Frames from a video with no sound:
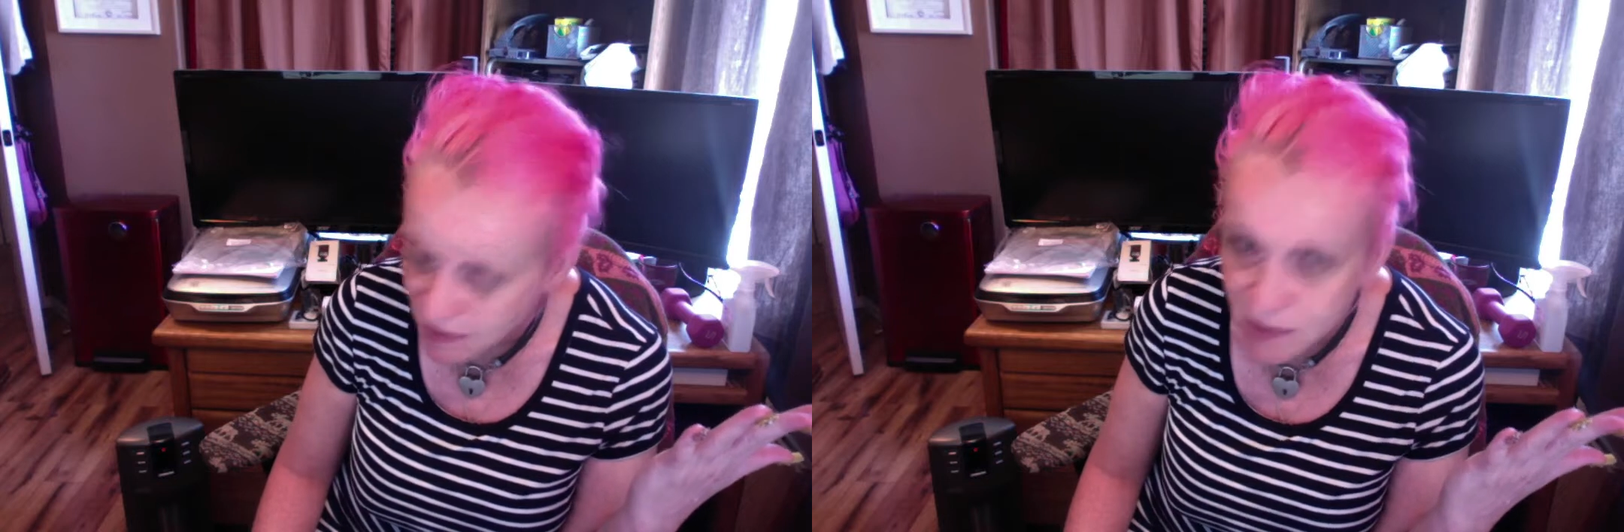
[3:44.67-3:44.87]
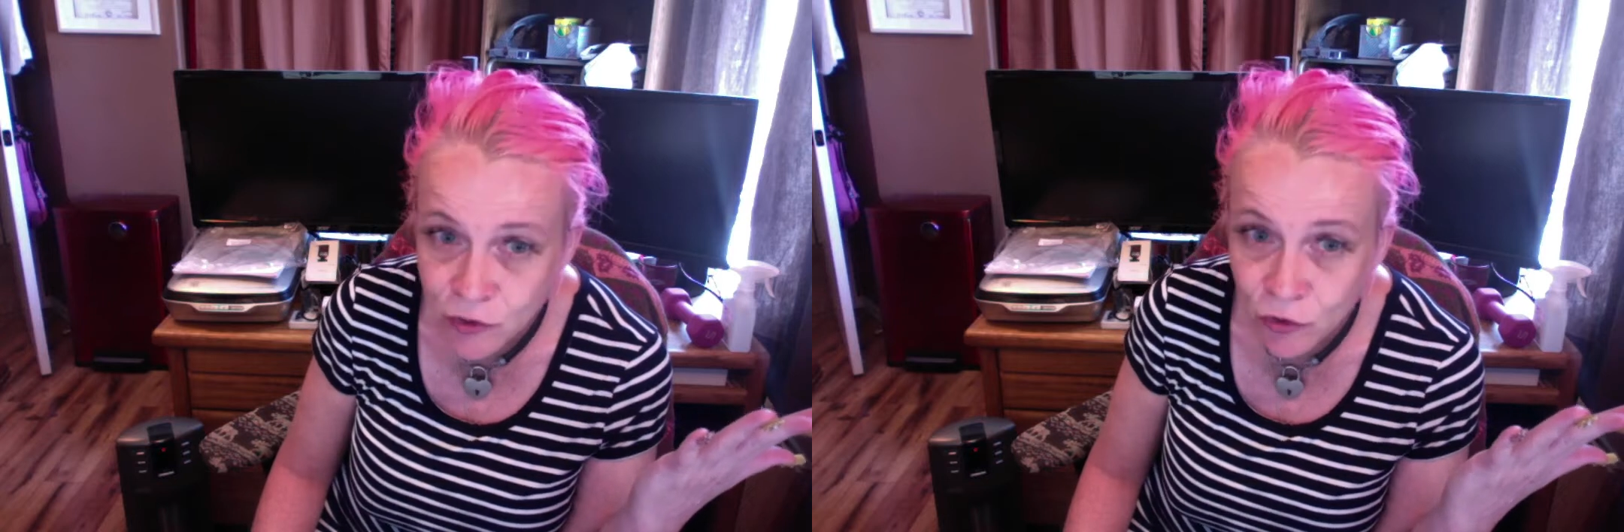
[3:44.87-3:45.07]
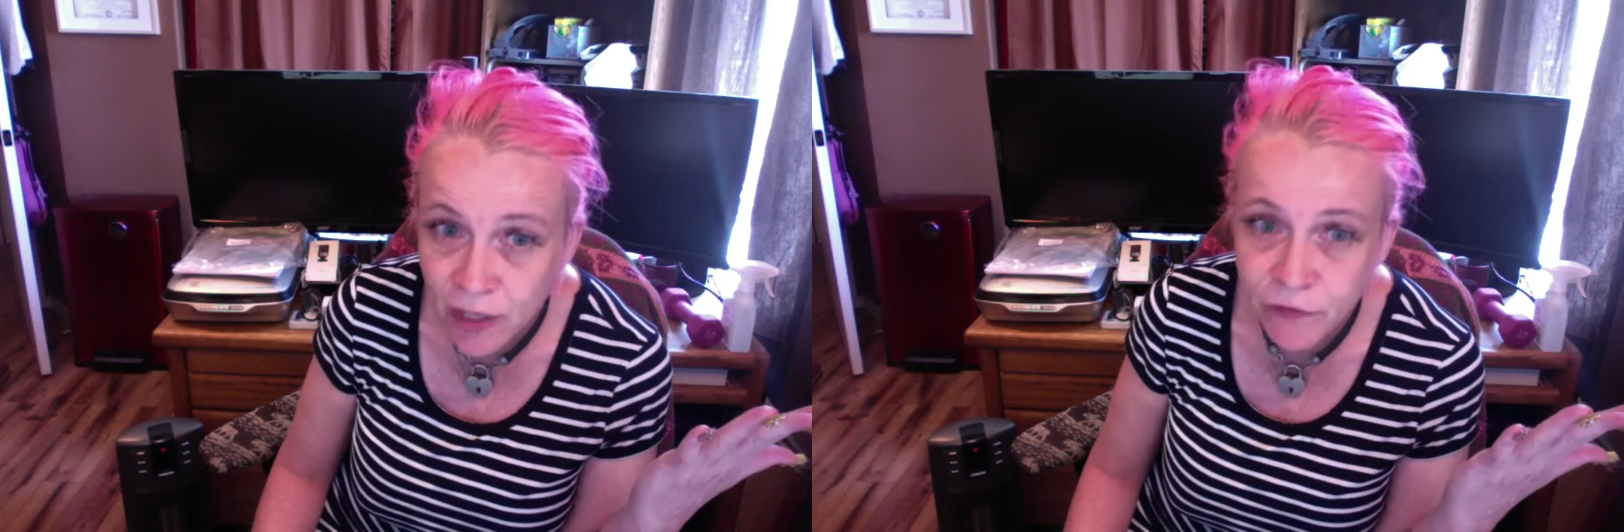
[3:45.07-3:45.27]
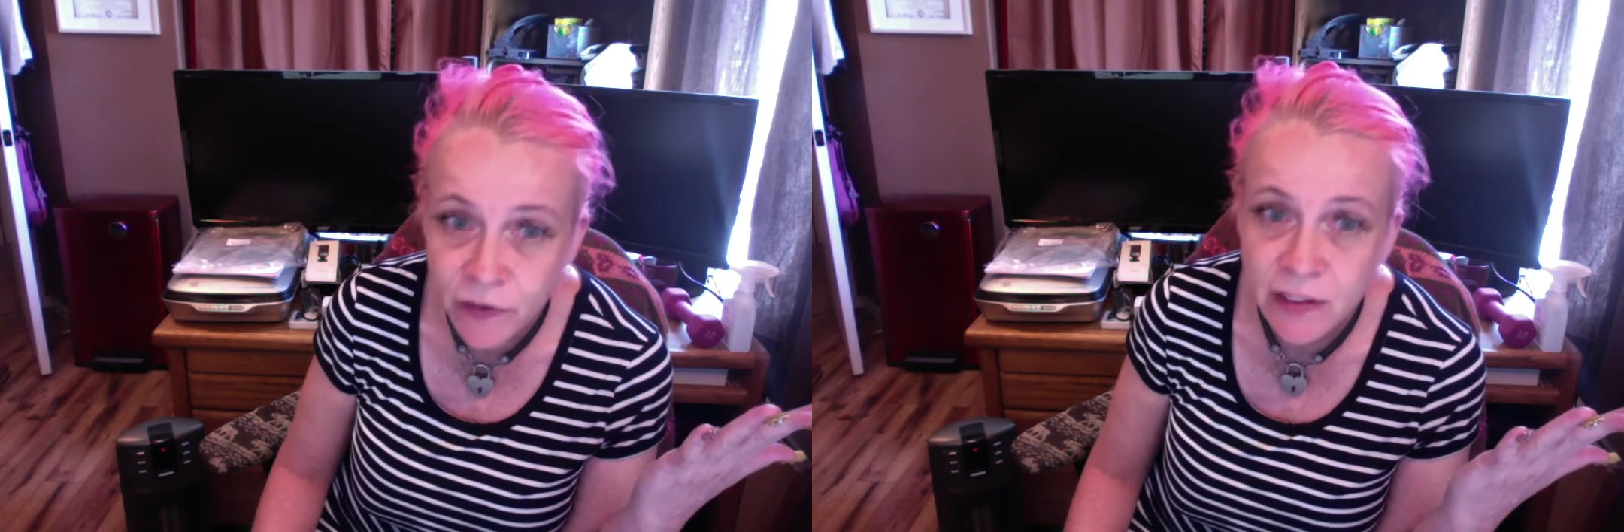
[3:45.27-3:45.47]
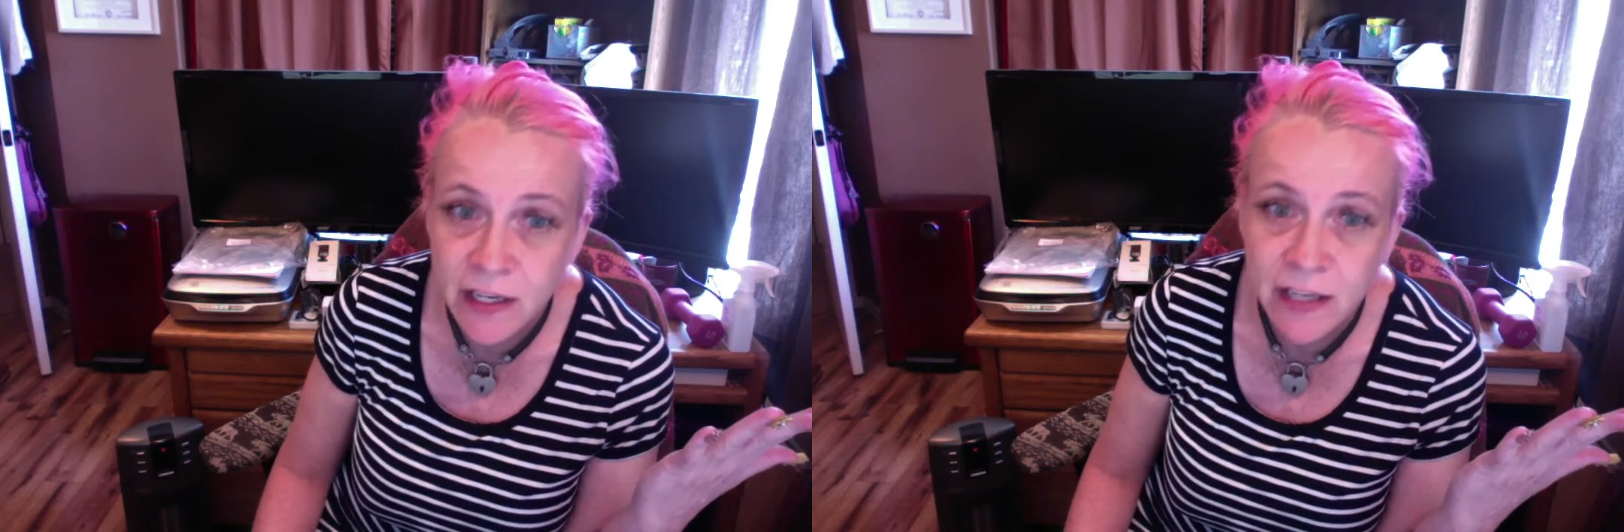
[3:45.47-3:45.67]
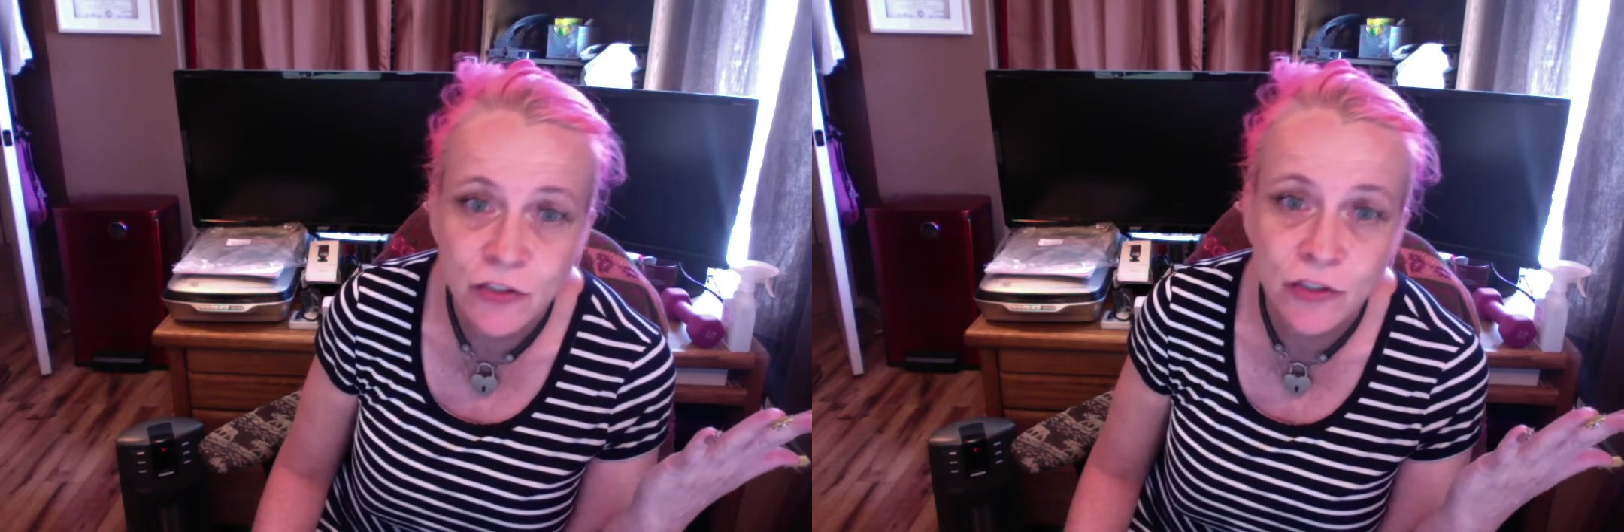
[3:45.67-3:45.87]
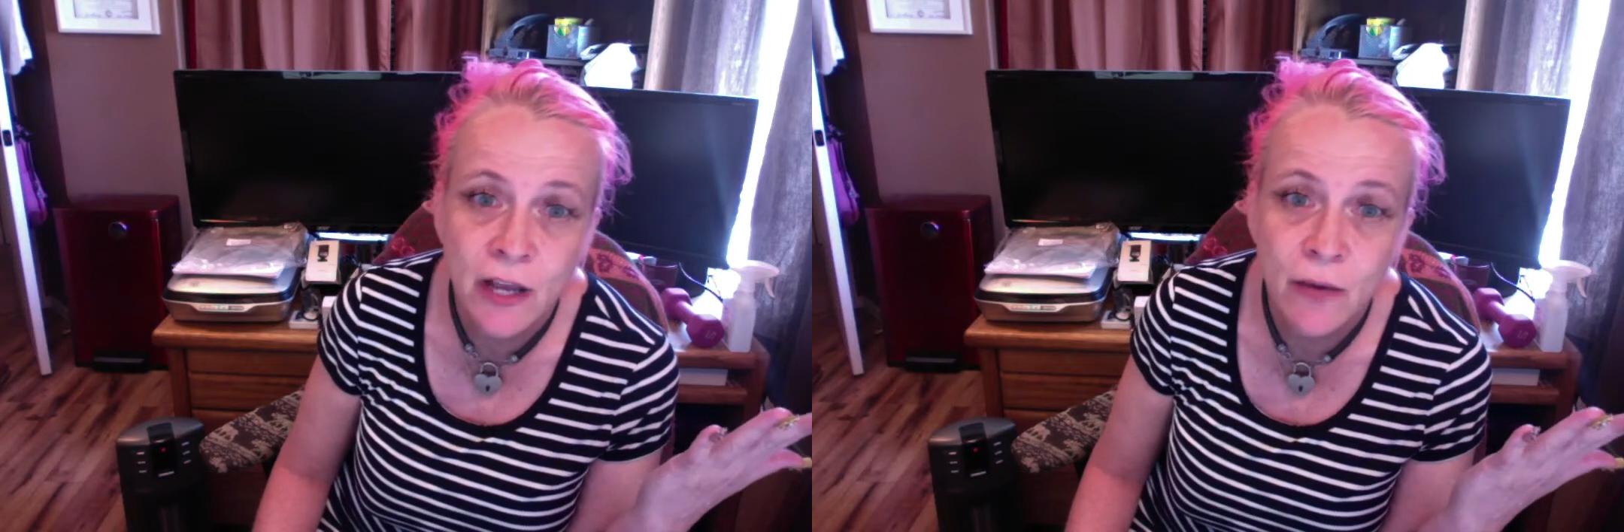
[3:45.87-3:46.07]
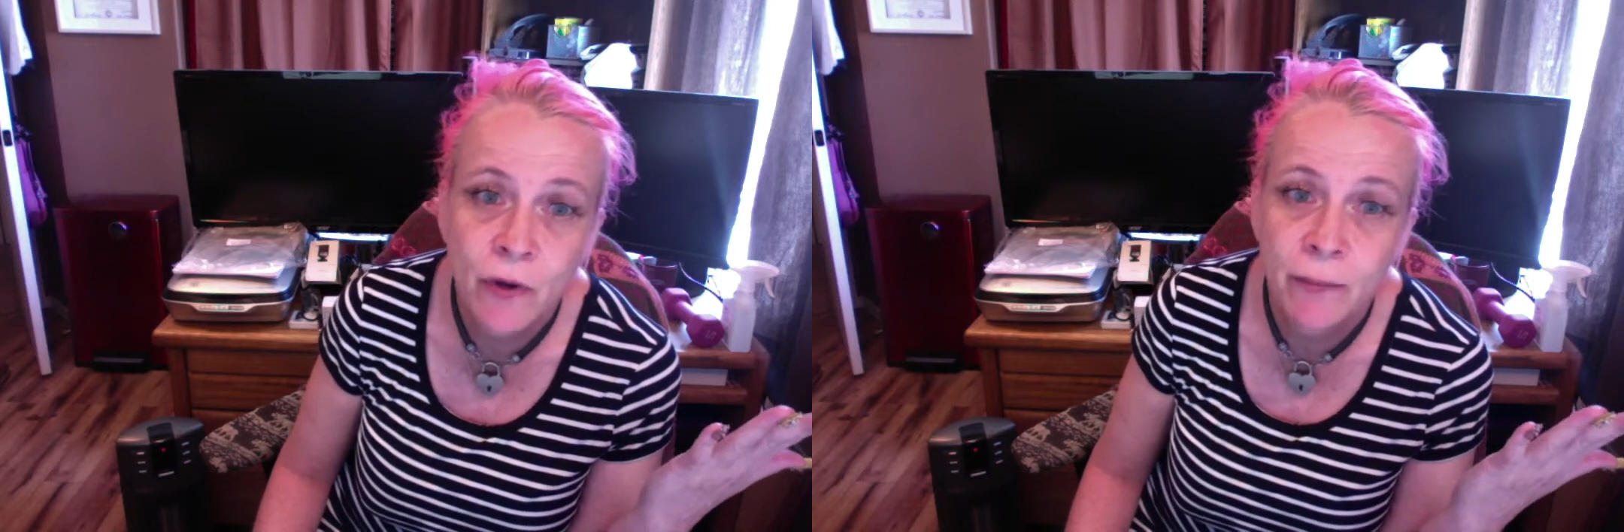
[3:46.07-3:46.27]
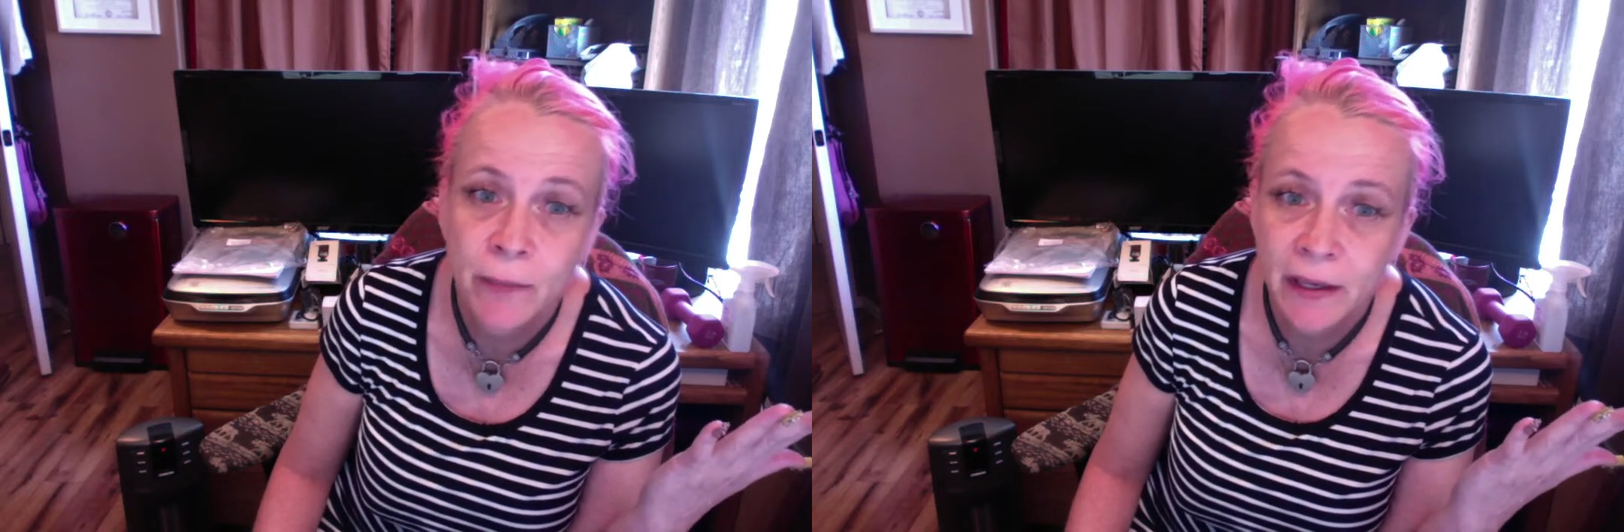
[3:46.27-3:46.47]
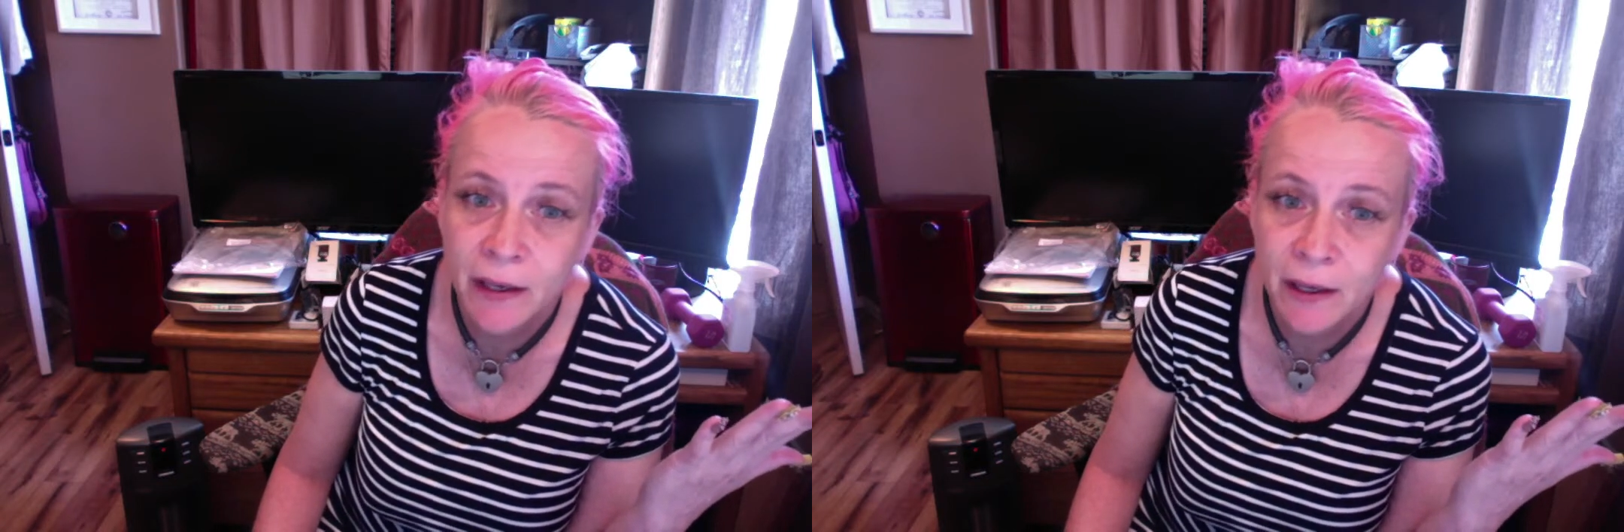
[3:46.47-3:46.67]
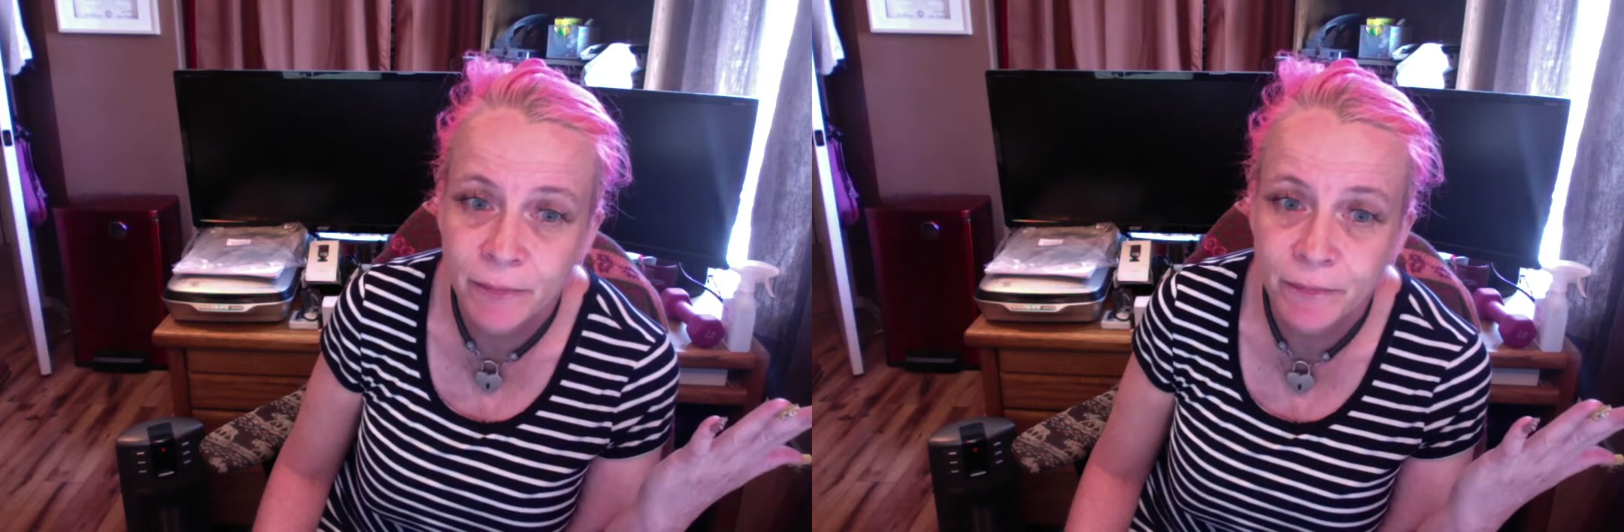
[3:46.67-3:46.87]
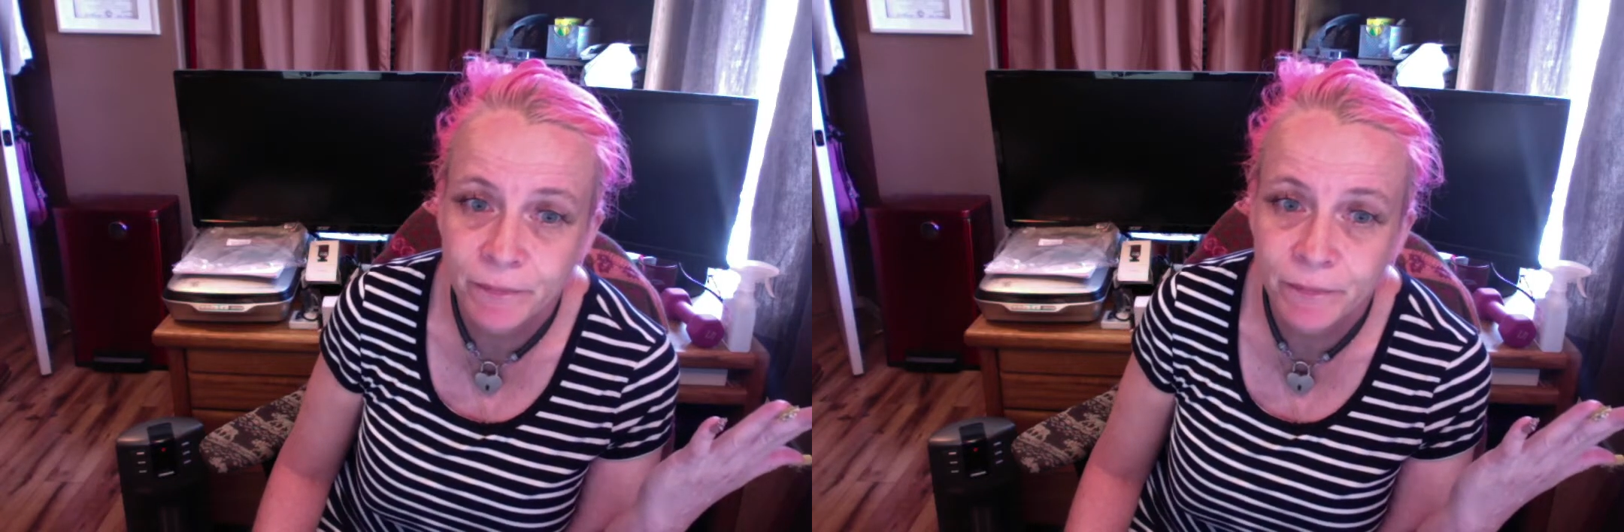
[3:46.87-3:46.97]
it's great for the days you're not wearing makeup.